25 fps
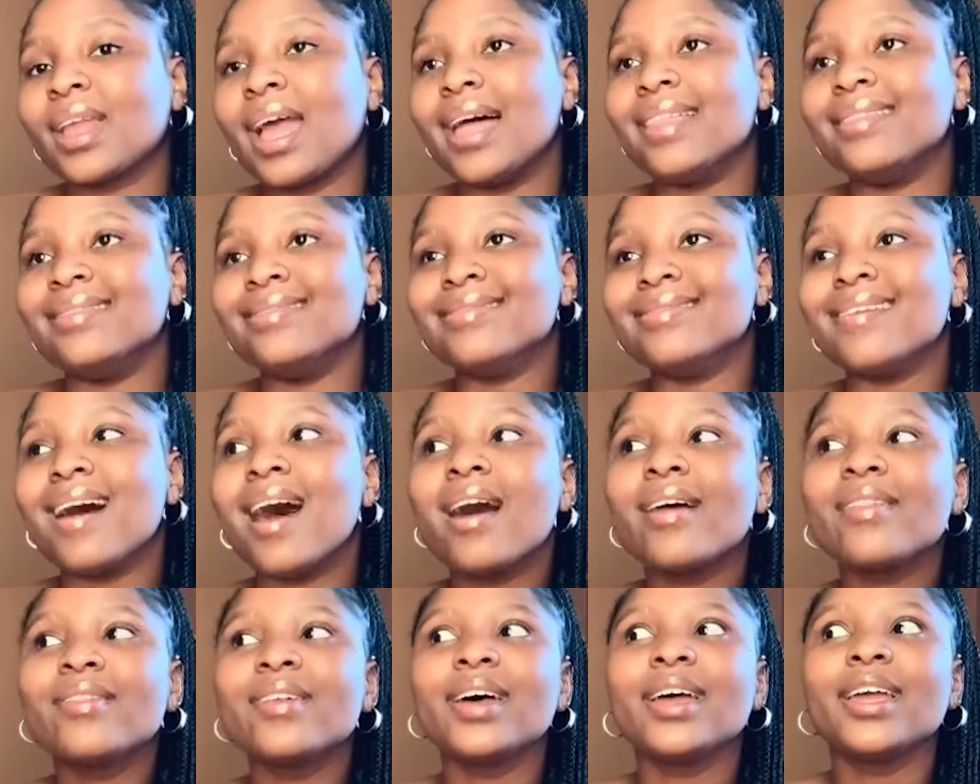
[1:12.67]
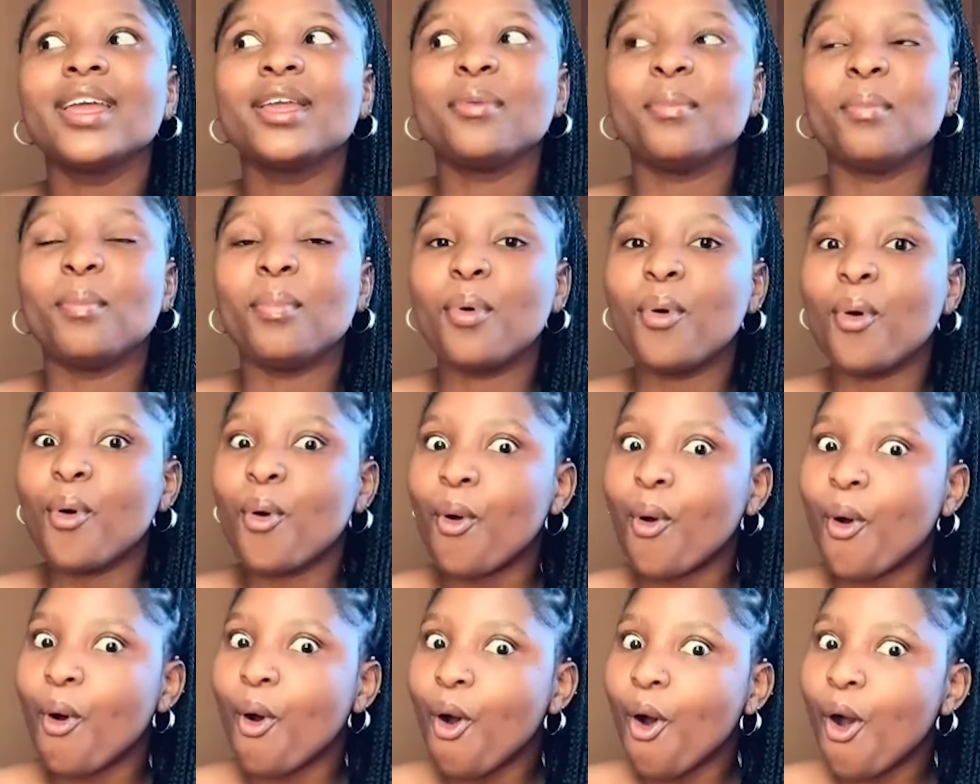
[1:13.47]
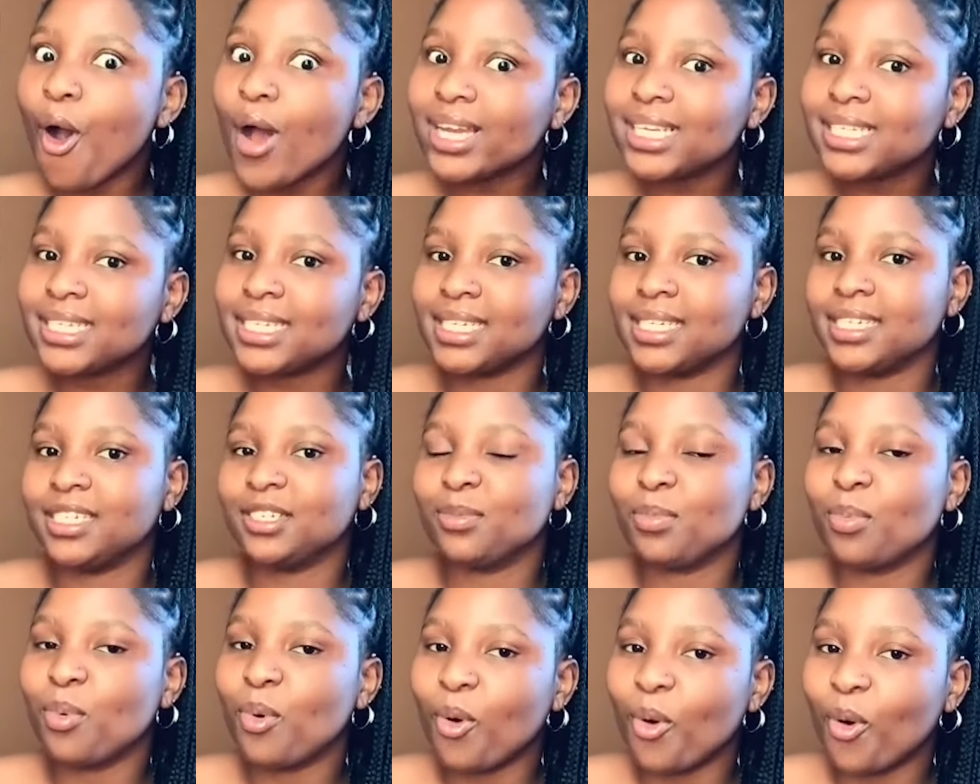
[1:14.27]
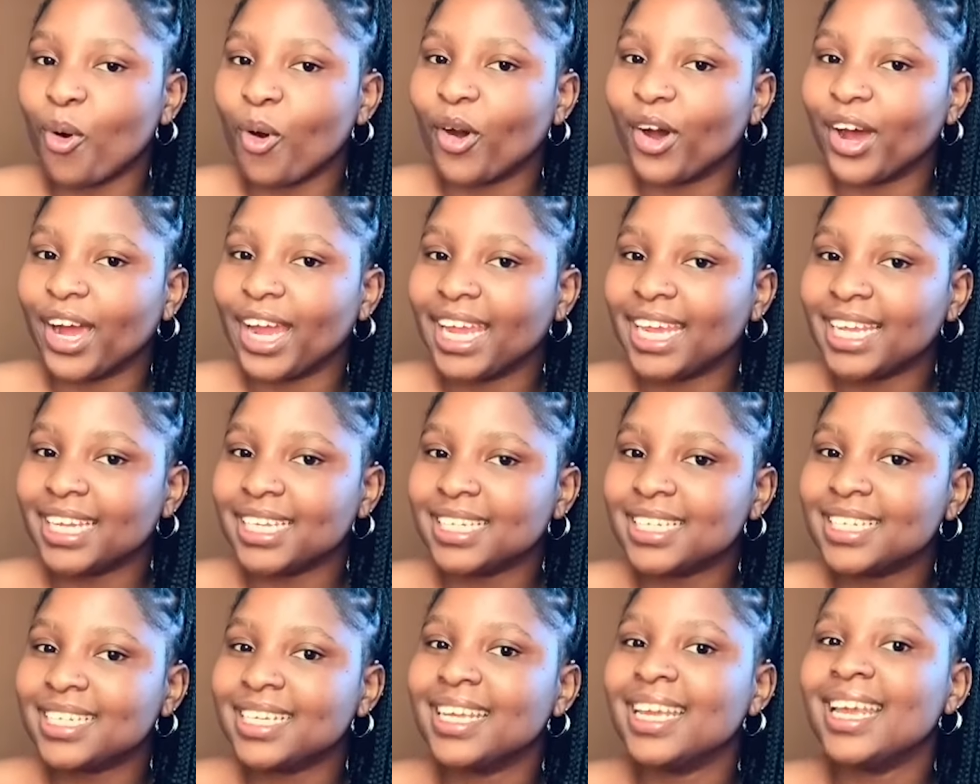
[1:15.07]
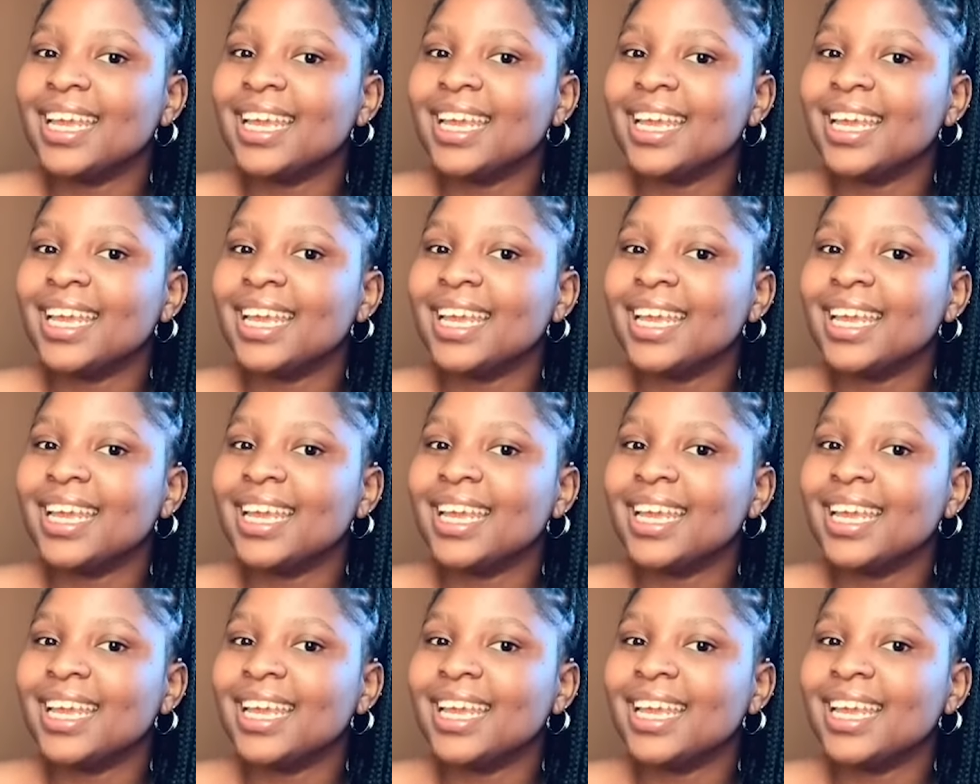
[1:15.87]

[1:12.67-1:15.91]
Another important point